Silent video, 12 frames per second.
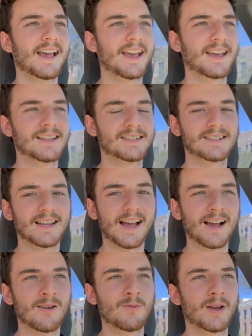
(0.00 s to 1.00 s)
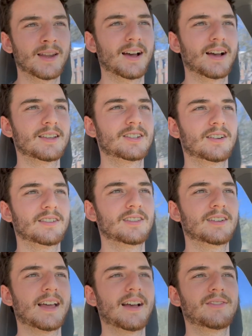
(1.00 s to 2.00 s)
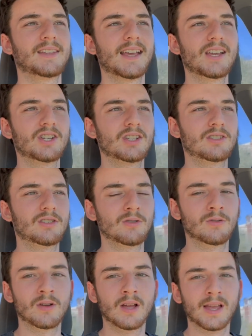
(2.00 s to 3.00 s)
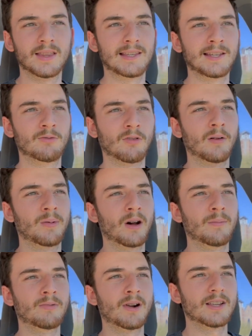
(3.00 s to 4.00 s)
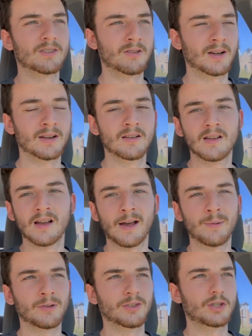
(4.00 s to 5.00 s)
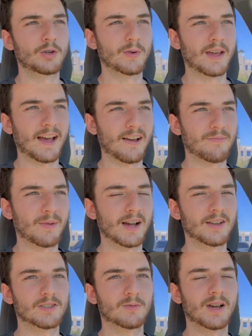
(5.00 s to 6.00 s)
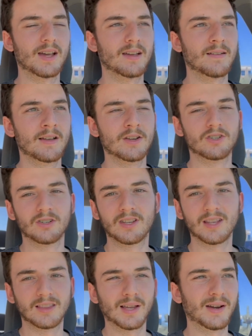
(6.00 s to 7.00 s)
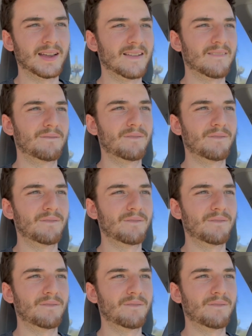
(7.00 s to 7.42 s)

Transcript: And now when I start the navigation to the Grubhub restaurant, I'm only two and a half miles away, should get there in